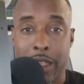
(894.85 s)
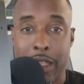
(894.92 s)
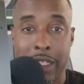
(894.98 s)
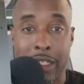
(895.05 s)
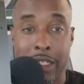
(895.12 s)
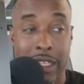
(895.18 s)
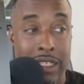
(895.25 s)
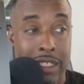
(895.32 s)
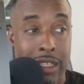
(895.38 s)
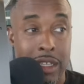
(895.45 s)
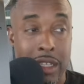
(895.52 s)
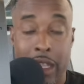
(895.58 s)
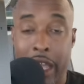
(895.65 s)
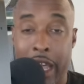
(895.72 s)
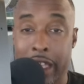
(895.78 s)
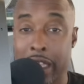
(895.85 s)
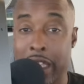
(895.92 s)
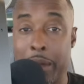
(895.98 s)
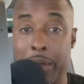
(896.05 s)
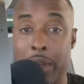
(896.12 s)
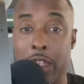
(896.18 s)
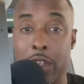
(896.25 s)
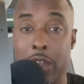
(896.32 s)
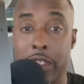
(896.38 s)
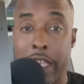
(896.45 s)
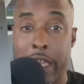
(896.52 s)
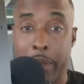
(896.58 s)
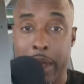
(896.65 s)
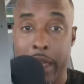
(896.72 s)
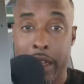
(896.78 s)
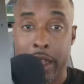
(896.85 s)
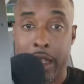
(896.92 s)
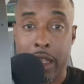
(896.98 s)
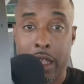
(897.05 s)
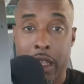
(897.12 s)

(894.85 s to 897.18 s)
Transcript: this season. I think I'm going to lose that bet.